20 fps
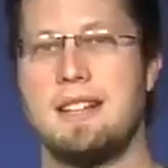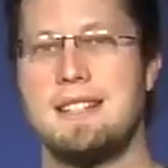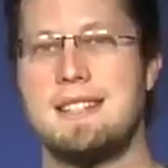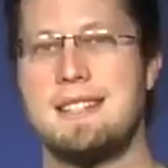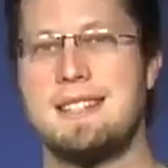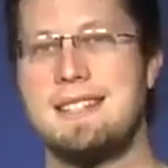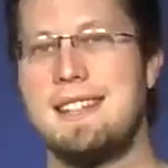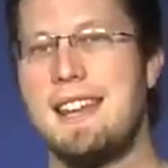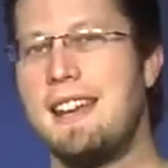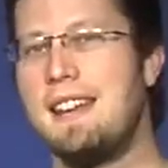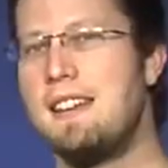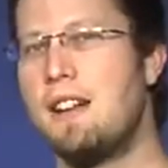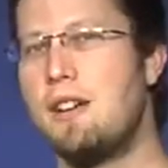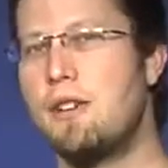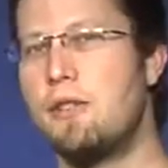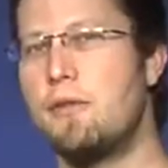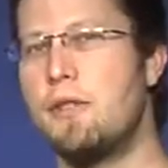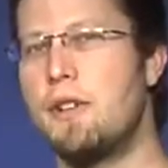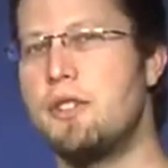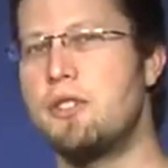
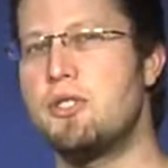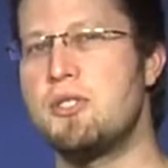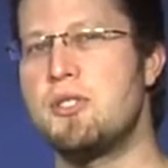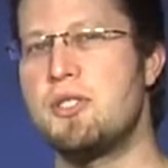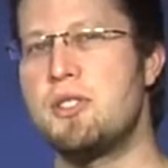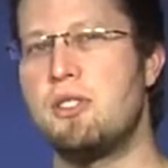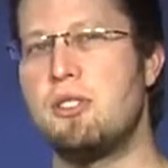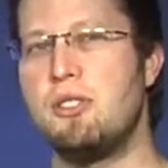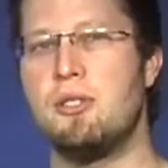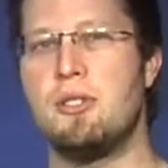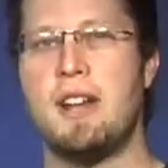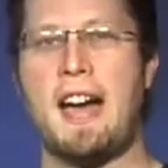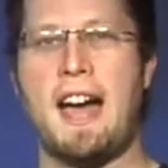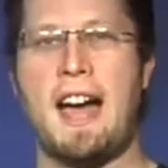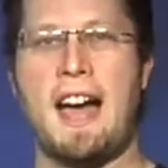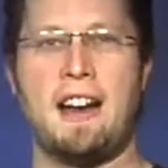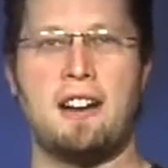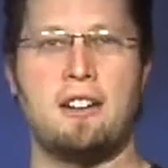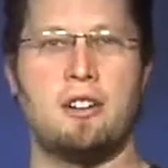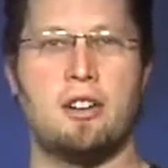Standout features include
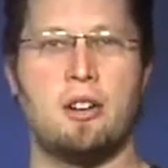Add